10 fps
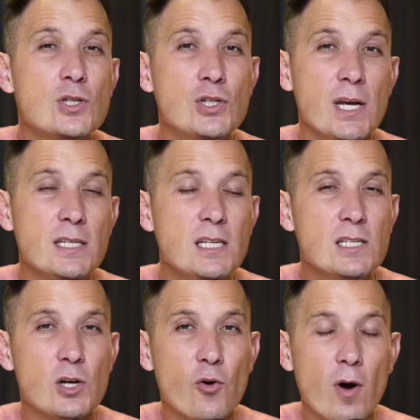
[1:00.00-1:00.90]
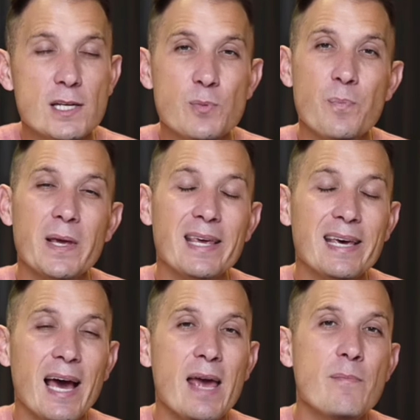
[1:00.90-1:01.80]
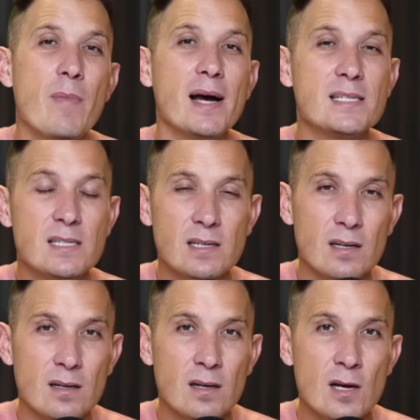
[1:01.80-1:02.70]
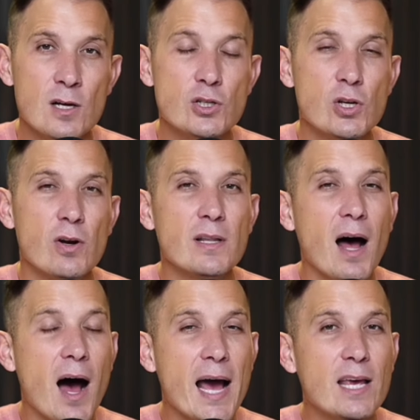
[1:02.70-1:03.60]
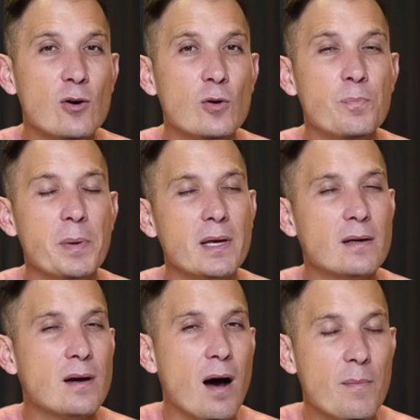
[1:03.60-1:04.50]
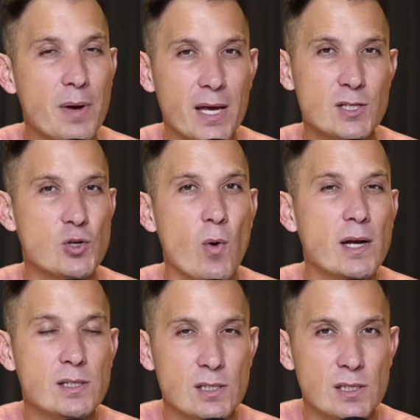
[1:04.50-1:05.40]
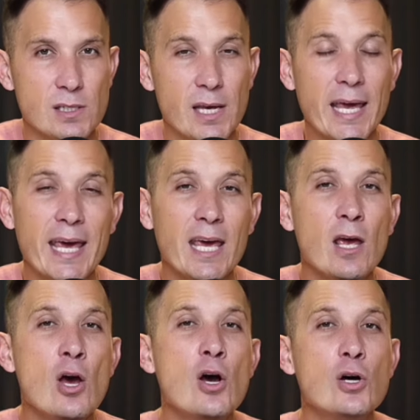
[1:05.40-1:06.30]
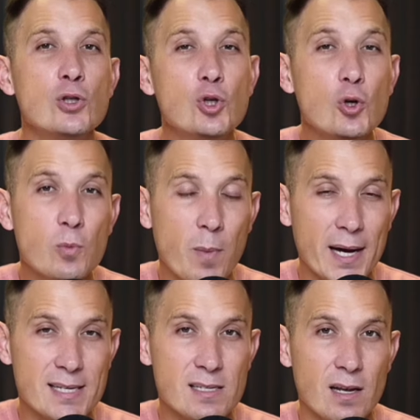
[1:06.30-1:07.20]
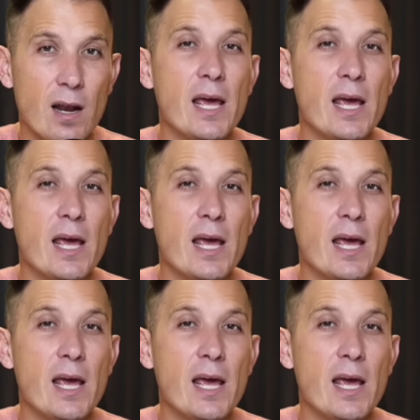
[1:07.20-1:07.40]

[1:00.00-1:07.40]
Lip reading: Jesus Christ became my sin so that I could become His righteousness. He took my sin.